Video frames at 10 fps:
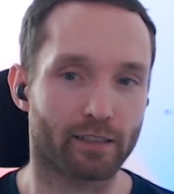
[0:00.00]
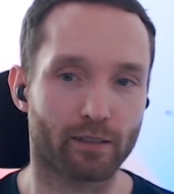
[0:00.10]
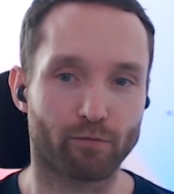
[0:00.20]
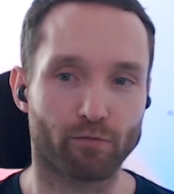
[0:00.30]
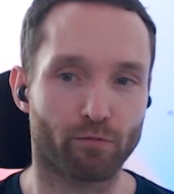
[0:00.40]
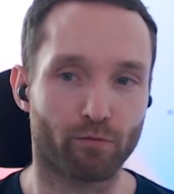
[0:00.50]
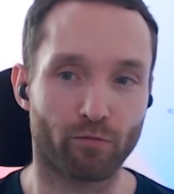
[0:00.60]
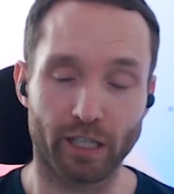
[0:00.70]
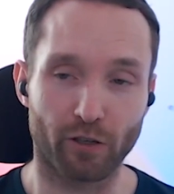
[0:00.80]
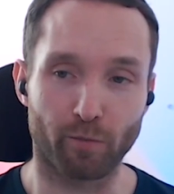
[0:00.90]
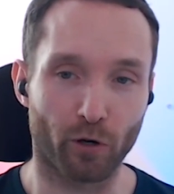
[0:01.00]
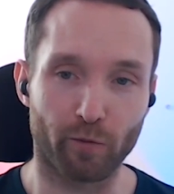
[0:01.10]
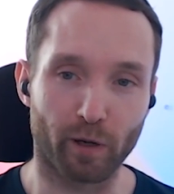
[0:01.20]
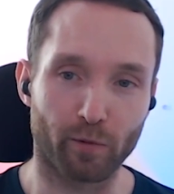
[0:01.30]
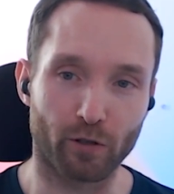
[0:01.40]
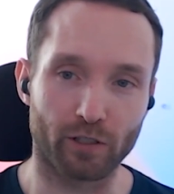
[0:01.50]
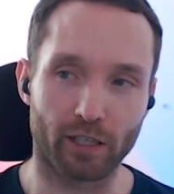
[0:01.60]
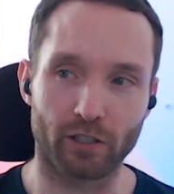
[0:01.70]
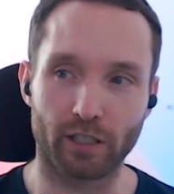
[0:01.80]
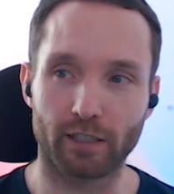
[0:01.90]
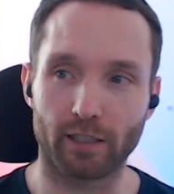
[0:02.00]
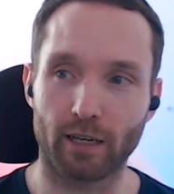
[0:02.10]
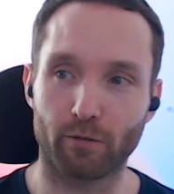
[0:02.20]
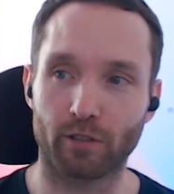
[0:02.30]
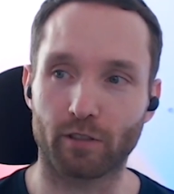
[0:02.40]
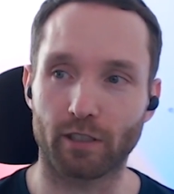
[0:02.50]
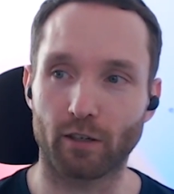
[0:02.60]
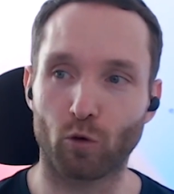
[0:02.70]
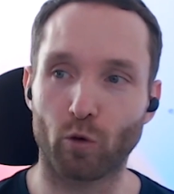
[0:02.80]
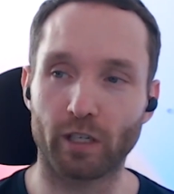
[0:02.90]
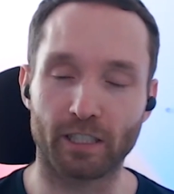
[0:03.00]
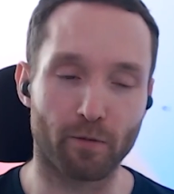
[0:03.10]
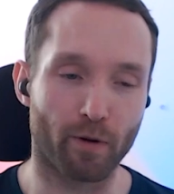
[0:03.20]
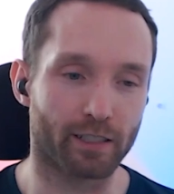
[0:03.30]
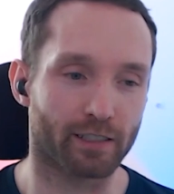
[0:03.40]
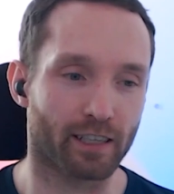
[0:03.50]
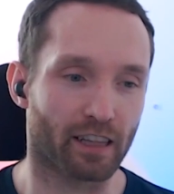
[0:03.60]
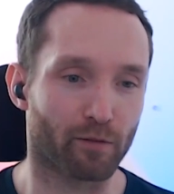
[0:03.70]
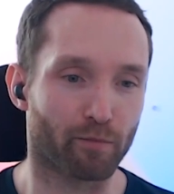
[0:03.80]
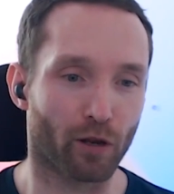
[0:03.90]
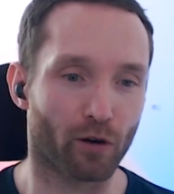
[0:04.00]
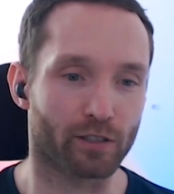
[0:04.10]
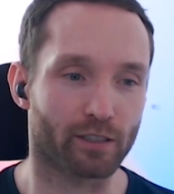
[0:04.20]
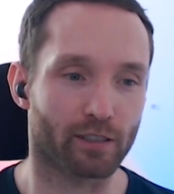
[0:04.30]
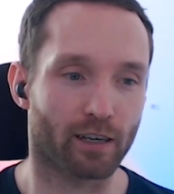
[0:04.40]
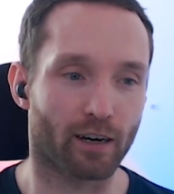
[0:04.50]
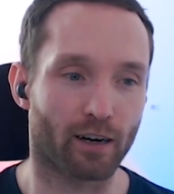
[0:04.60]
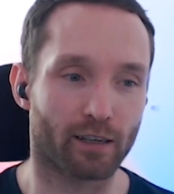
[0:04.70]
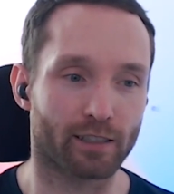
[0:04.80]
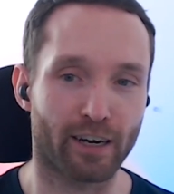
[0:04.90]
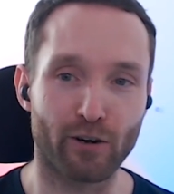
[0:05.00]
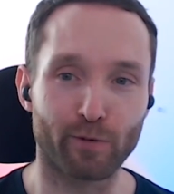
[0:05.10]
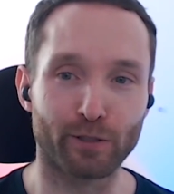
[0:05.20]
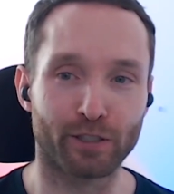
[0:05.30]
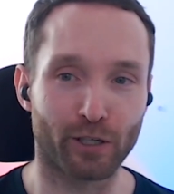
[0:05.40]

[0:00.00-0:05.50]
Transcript: Yeah, it's a really good point about blogs actually, because I was always in the mindset that blogs are terrible.